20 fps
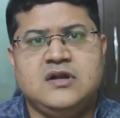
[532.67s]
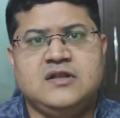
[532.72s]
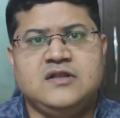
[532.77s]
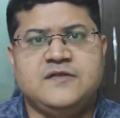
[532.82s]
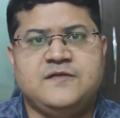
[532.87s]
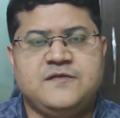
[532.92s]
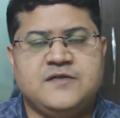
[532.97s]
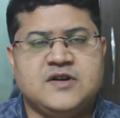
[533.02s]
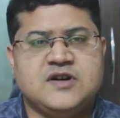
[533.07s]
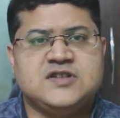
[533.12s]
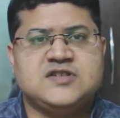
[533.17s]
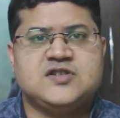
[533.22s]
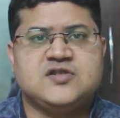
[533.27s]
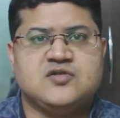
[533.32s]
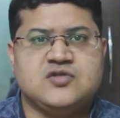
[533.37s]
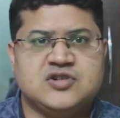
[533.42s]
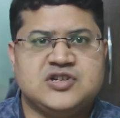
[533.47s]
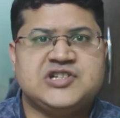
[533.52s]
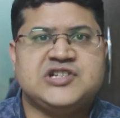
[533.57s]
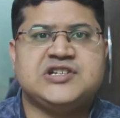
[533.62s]
the first
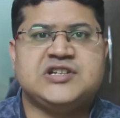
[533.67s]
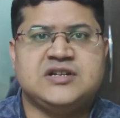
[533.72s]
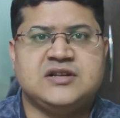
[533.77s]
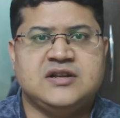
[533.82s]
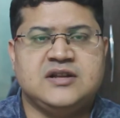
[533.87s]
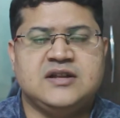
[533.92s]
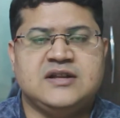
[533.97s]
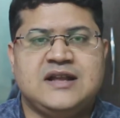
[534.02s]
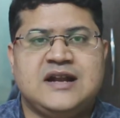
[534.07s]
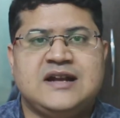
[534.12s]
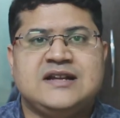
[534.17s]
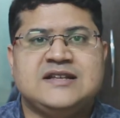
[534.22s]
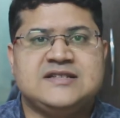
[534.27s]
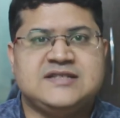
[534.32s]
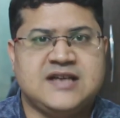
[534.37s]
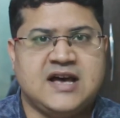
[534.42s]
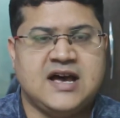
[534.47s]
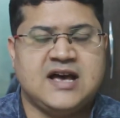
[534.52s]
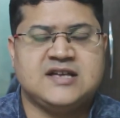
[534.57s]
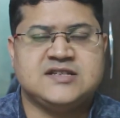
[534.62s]
question that
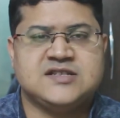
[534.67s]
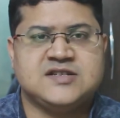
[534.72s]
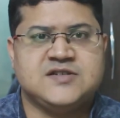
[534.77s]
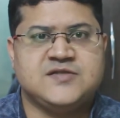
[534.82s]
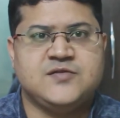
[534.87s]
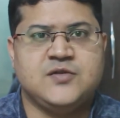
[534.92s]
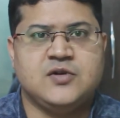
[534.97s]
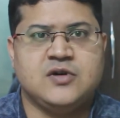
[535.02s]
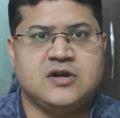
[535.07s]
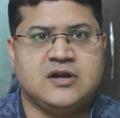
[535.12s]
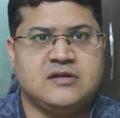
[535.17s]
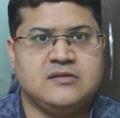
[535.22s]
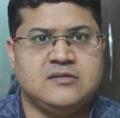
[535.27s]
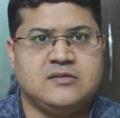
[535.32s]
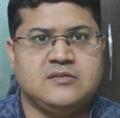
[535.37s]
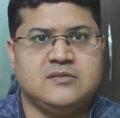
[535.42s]
is asked for